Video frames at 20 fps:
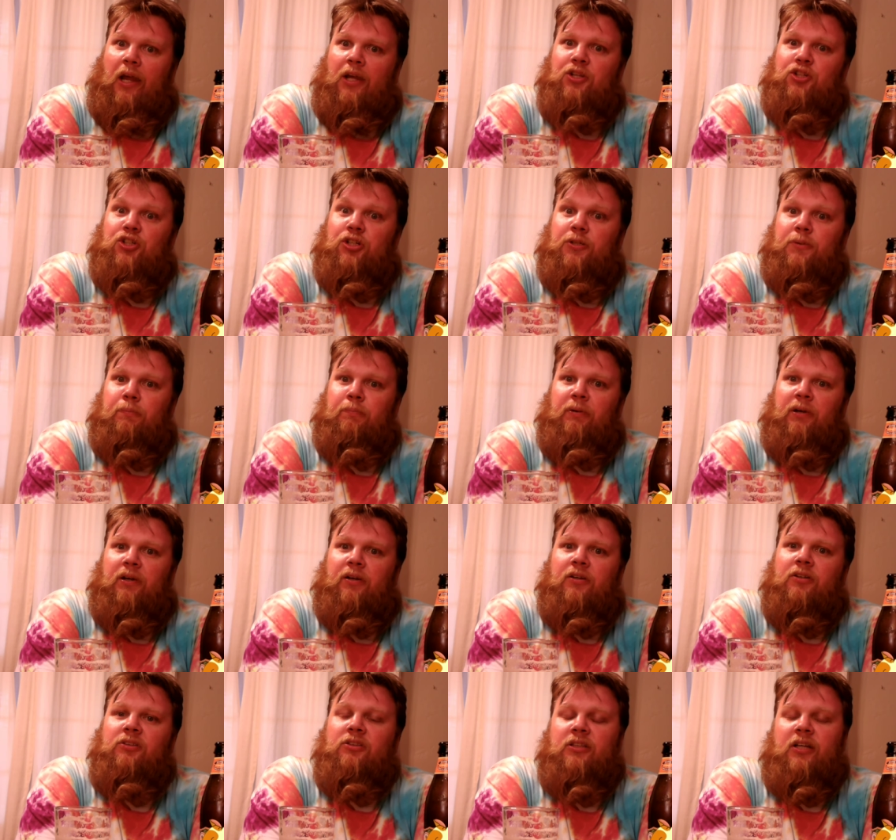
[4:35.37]
ancient
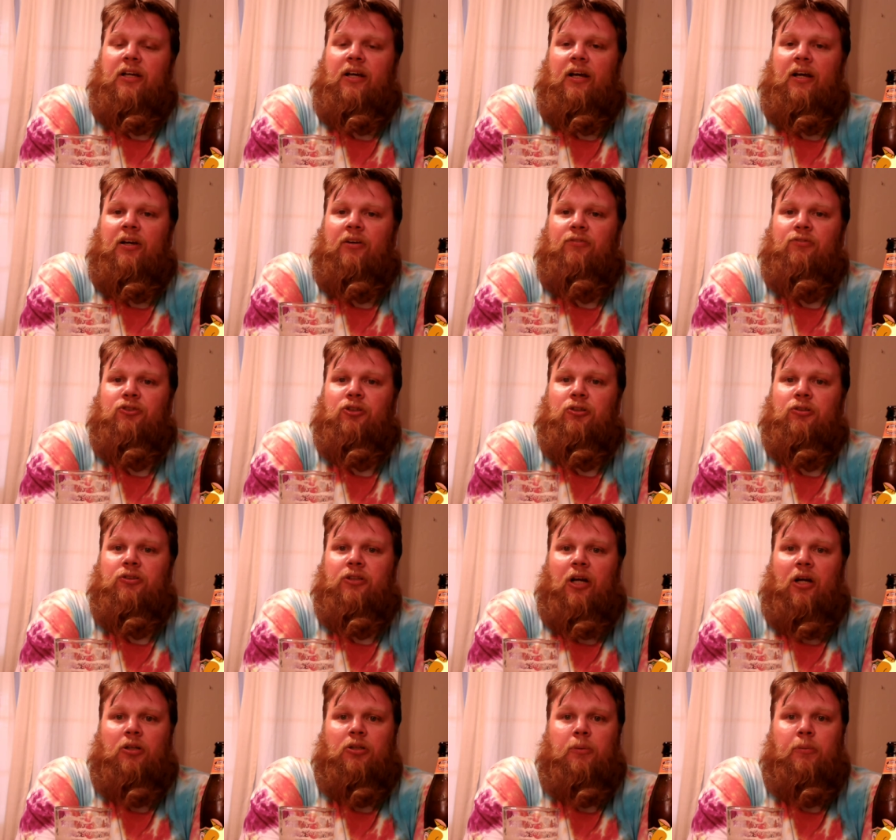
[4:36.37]
beers that have
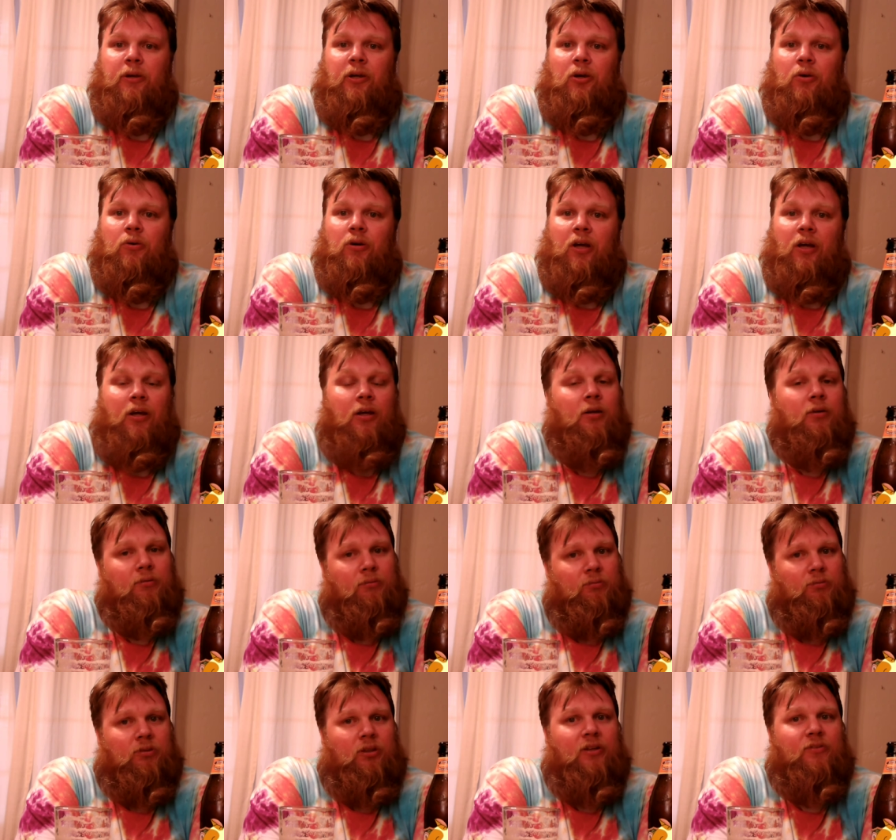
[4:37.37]
turned out to be okay,
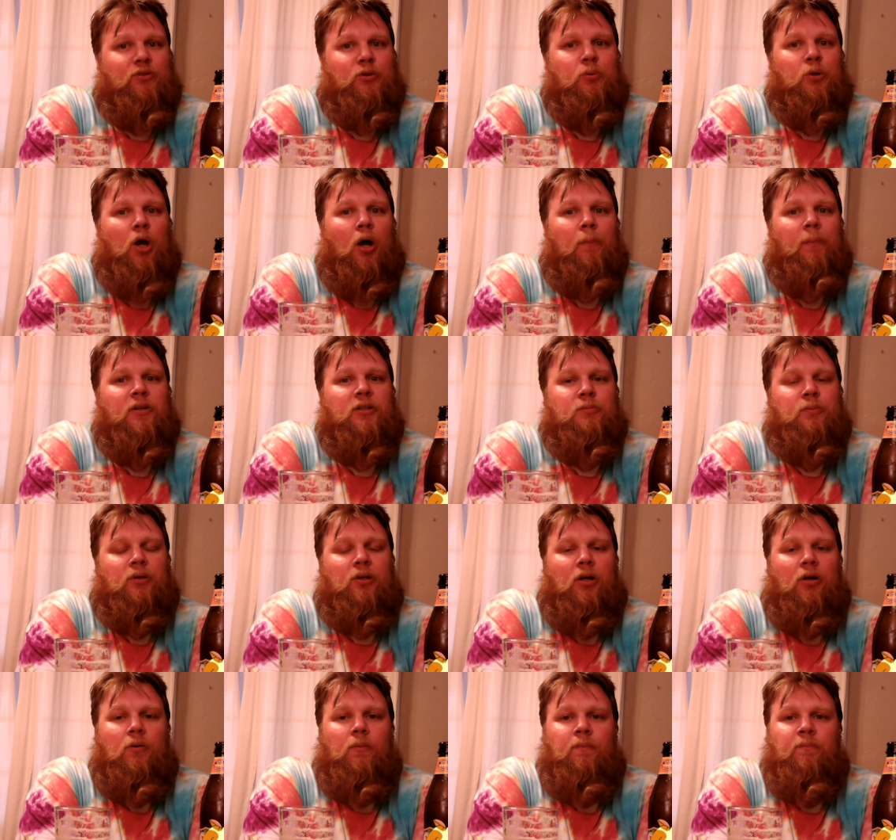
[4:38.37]
leave some comments
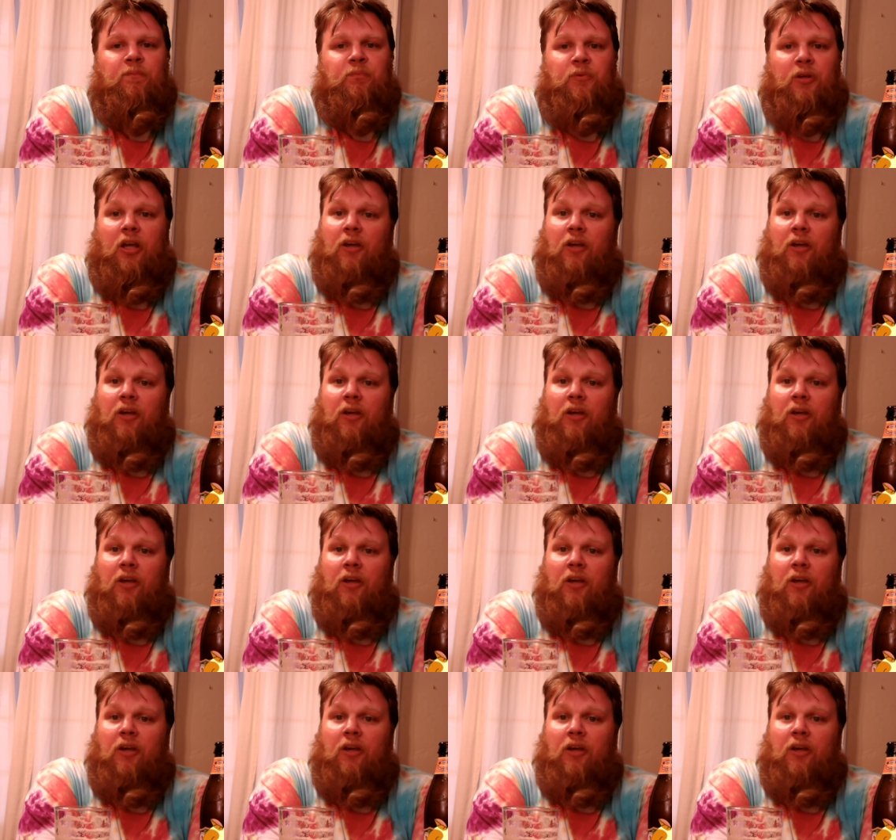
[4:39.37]
below.